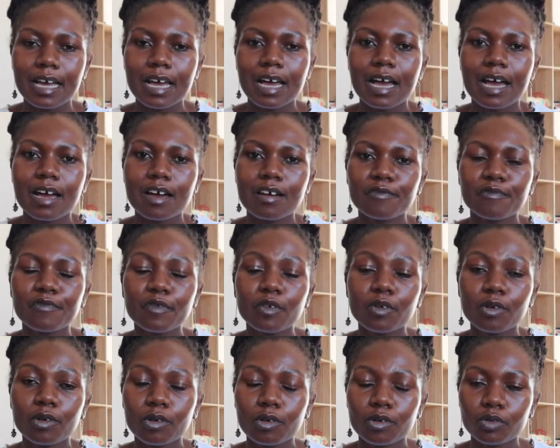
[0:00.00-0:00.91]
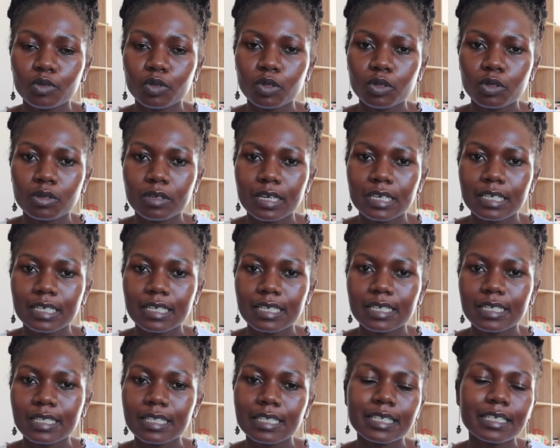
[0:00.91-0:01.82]
have
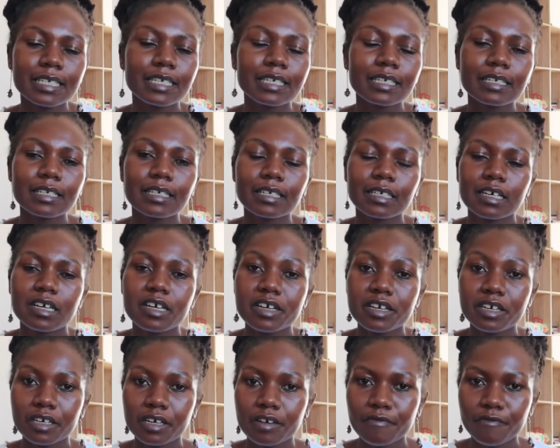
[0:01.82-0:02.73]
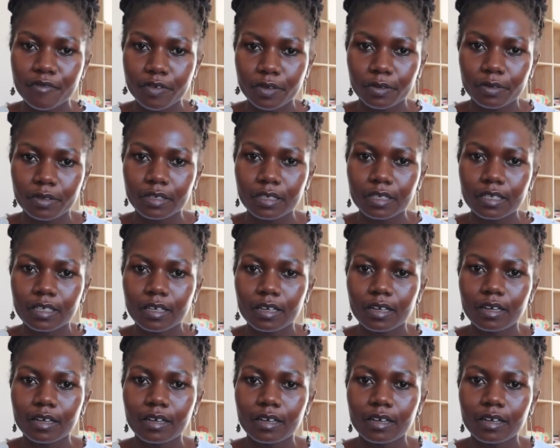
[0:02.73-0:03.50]
contradicting reviews.